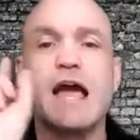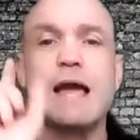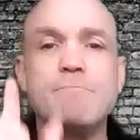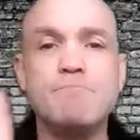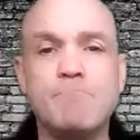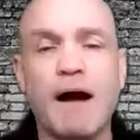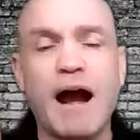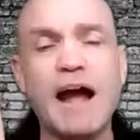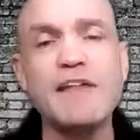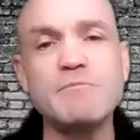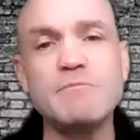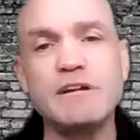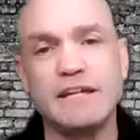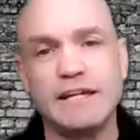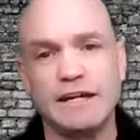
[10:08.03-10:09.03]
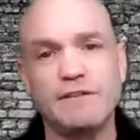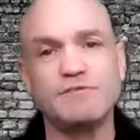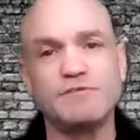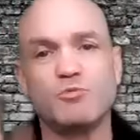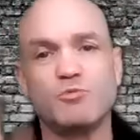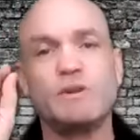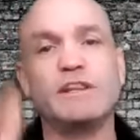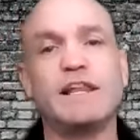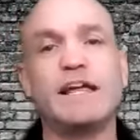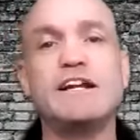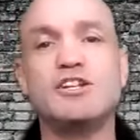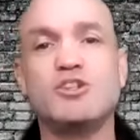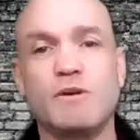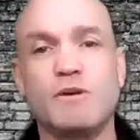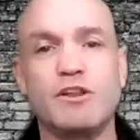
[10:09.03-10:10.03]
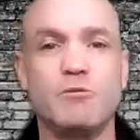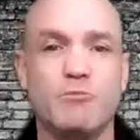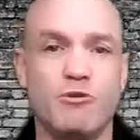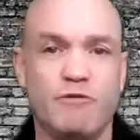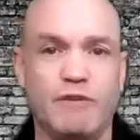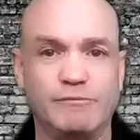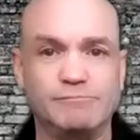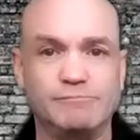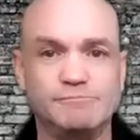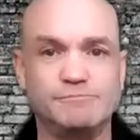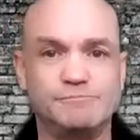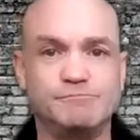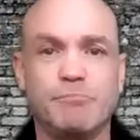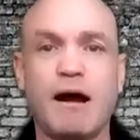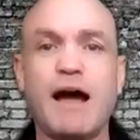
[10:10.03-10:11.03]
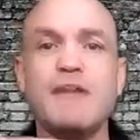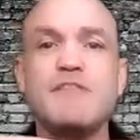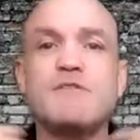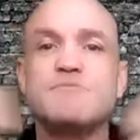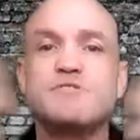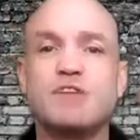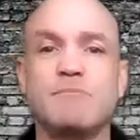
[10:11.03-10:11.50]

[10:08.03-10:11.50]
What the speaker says: and buy them a gift related to where they're moving. Buy them